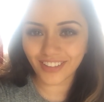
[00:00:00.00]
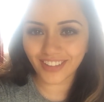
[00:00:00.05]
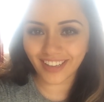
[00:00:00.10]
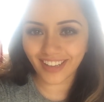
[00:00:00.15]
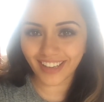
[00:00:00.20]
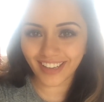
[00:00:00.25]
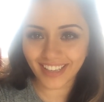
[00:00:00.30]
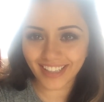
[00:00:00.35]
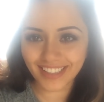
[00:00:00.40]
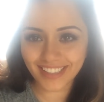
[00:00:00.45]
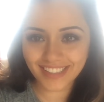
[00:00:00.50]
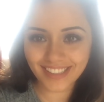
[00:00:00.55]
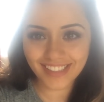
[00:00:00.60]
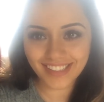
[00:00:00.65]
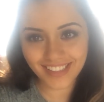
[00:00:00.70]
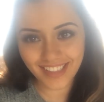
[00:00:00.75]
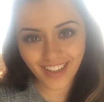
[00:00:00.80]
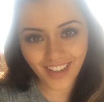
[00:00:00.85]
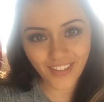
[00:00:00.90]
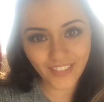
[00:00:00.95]

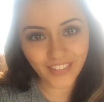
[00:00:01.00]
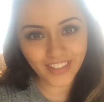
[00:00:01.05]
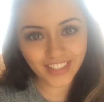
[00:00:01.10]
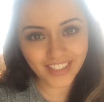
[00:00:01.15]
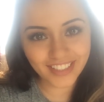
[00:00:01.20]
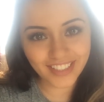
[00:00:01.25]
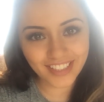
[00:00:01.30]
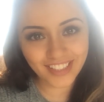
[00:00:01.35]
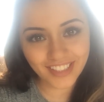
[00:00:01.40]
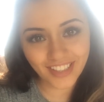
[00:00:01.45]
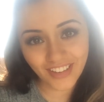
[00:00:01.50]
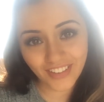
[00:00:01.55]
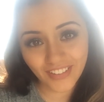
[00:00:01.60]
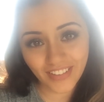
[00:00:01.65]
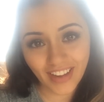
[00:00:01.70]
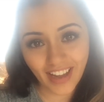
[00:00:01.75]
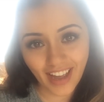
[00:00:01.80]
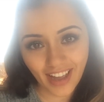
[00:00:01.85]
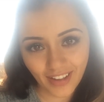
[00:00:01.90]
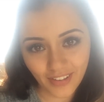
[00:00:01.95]
Guys, I wanted to show
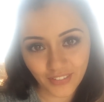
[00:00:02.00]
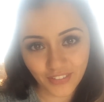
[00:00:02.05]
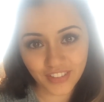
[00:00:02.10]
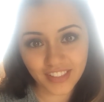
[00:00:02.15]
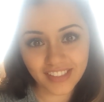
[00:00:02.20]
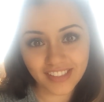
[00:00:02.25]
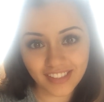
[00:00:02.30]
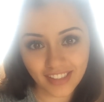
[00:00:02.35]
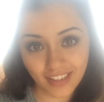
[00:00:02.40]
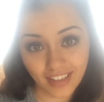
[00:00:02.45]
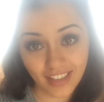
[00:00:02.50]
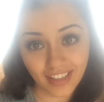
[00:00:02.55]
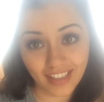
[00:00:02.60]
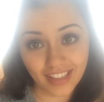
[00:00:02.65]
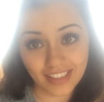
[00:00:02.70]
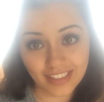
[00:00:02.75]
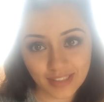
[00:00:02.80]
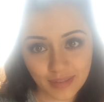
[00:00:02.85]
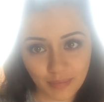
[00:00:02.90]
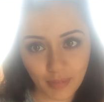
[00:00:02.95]
you how sunny
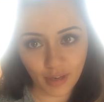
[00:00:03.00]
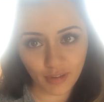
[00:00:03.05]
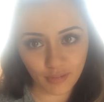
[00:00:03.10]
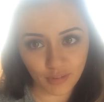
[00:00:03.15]
it is in my